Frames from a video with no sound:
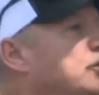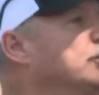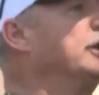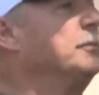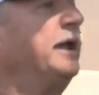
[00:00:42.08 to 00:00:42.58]
you
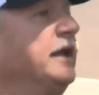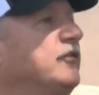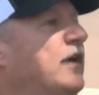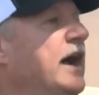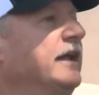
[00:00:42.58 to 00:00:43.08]
going to pay a
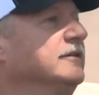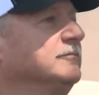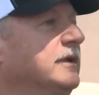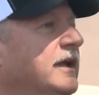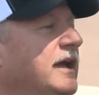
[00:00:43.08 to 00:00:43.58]
fine?
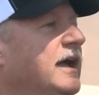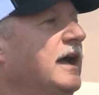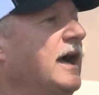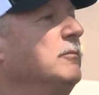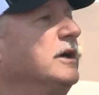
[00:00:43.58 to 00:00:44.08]

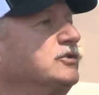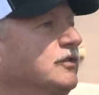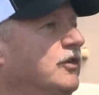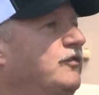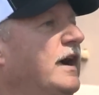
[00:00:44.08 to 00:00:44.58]
How much
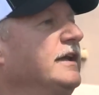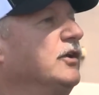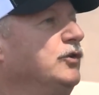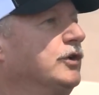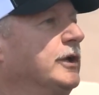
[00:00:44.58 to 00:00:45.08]
of a fine
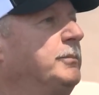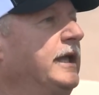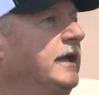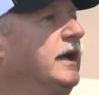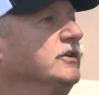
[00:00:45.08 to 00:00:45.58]
are you going to
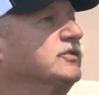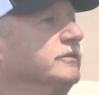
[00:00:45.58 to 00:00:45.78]
pay us?